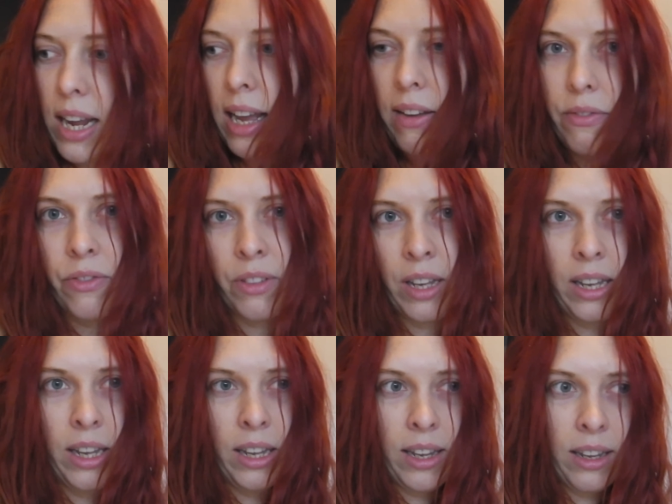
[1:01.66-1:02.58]
have
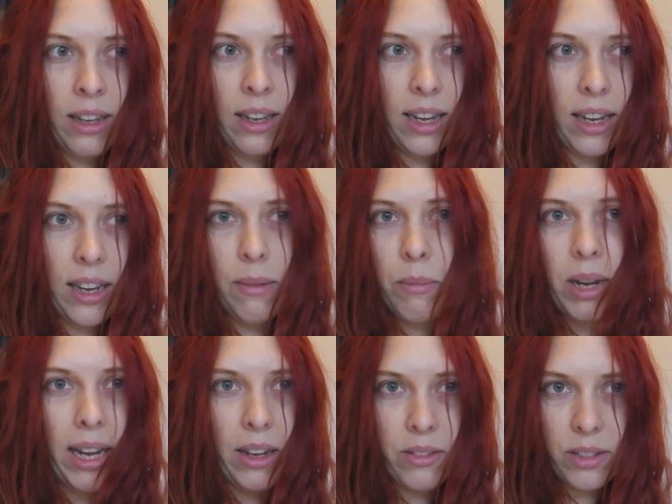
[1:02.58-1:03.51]
in my
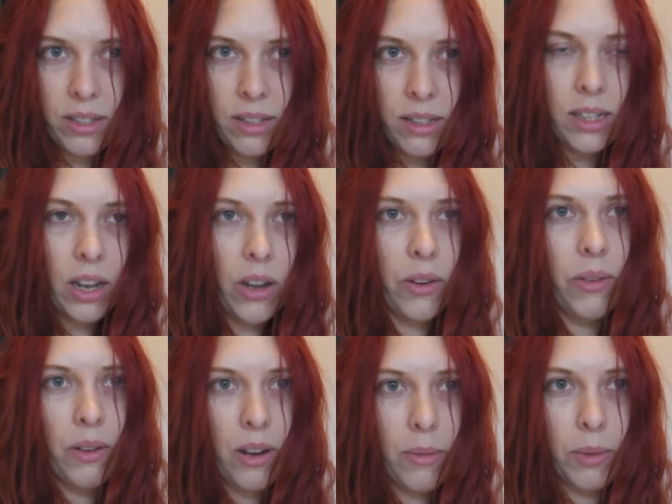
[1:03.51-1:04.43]
house. So
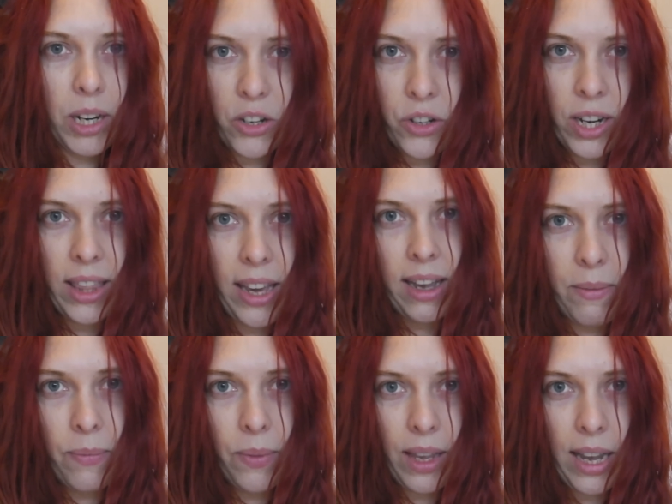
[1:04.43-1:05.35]
I'm going to try
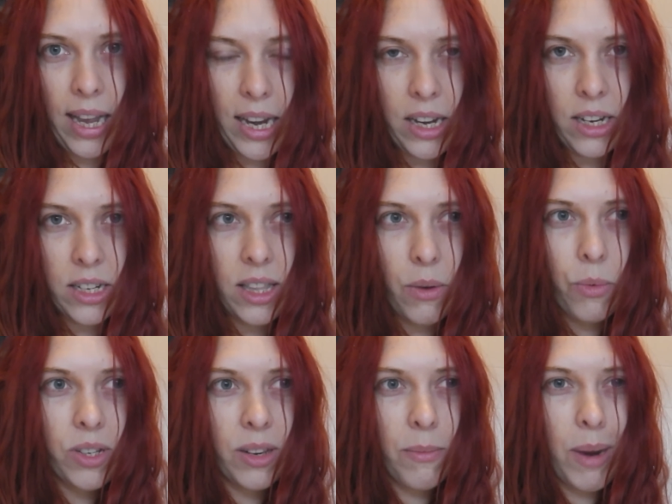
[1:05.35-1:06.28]
that, and there
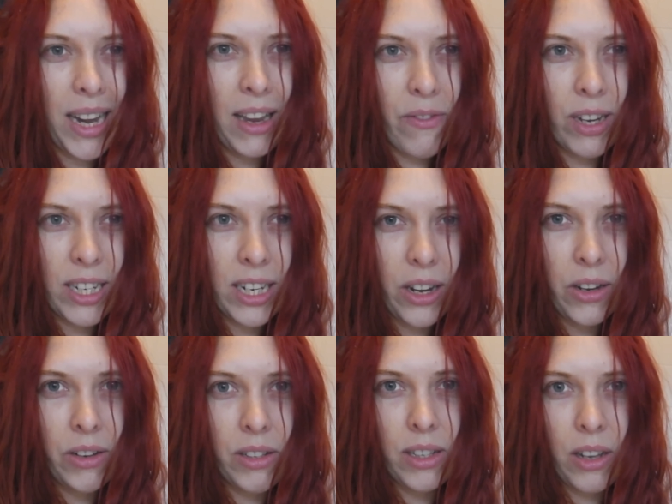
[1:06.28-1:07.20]
wasn't many
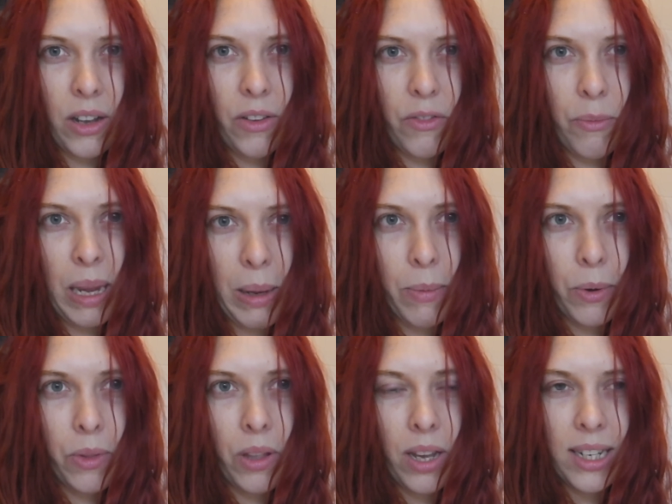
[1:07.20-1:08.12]
videos of
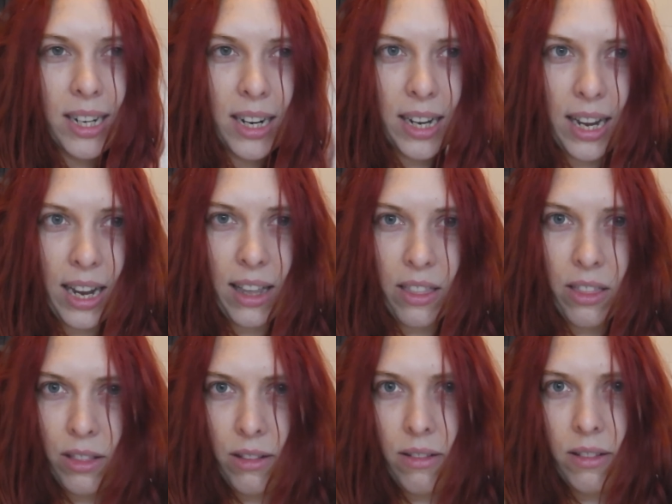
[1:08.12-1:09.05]
people that had done it
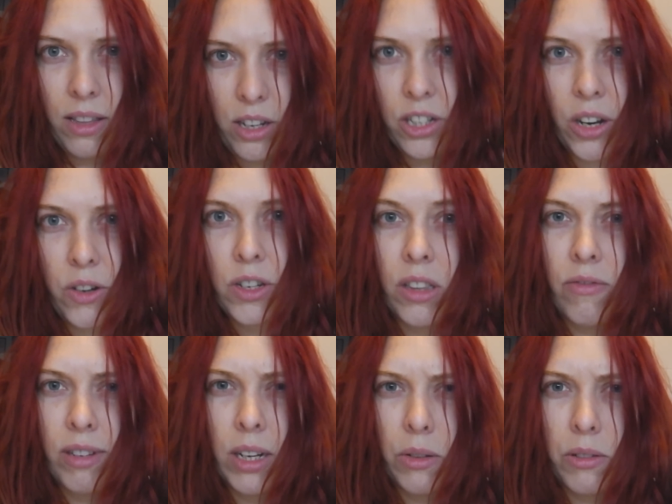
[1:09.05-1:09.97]
and that showed you the
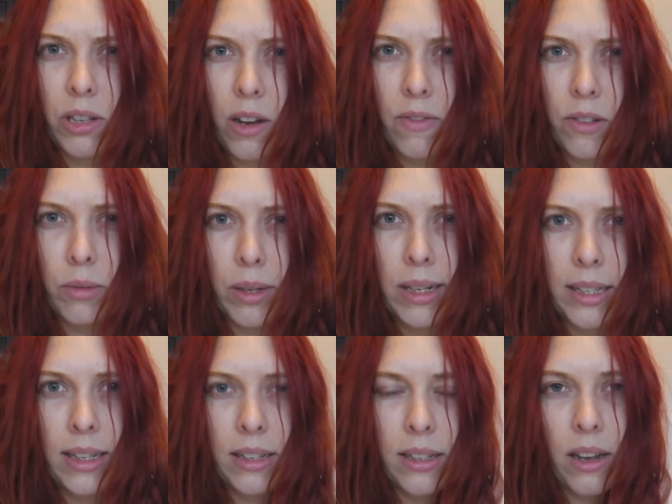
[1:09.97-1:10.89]
results
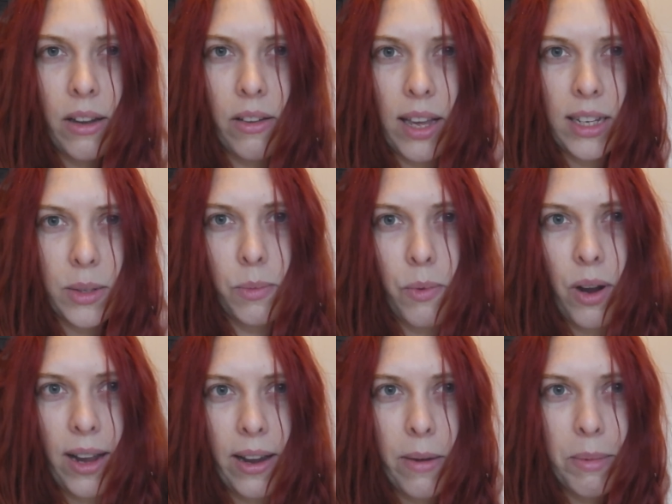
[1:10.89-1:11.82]
afterwards, so that's
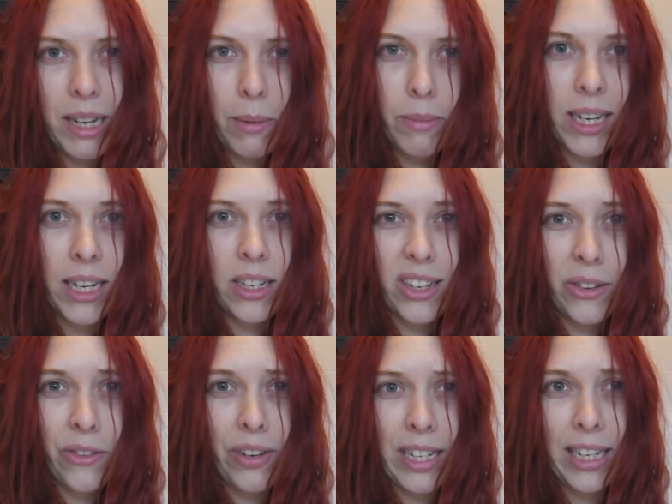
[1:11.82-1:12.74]
why I'm attempting to
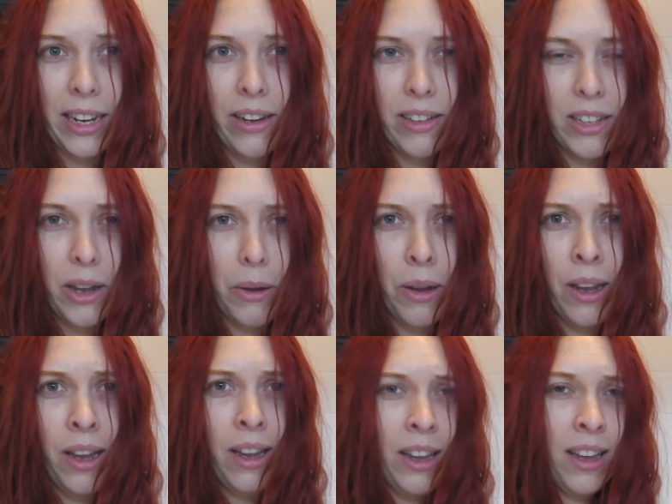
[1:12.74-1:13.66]
do a video. So
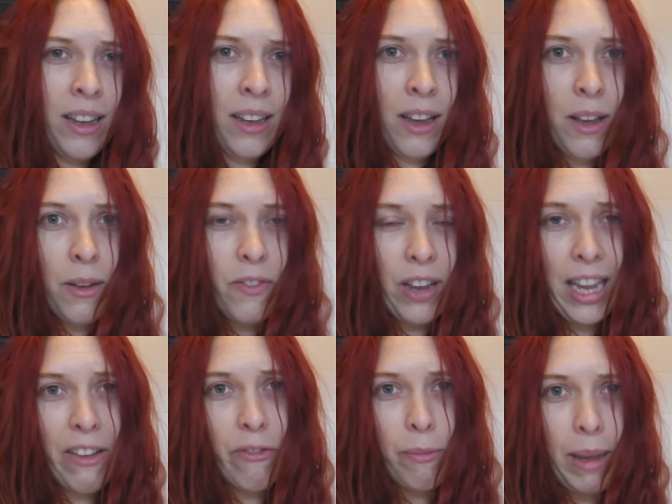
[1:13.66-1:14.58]

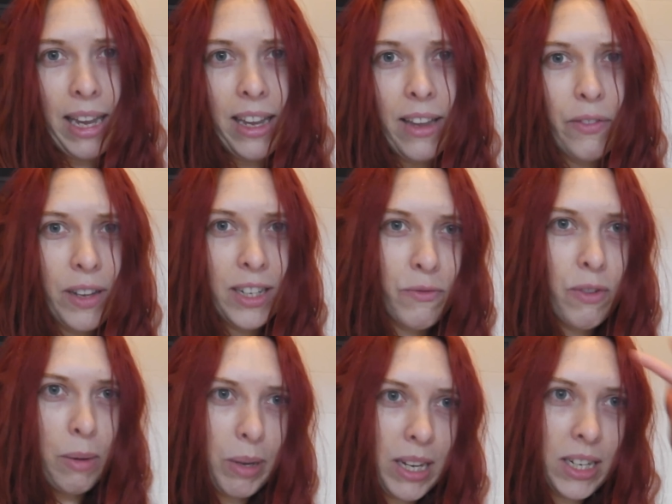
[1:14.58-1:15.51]
forgive me if it's
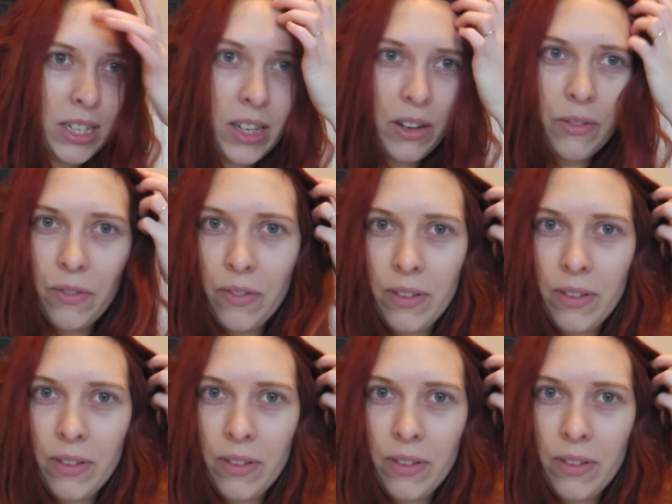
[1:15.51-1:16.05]
rubbish. I've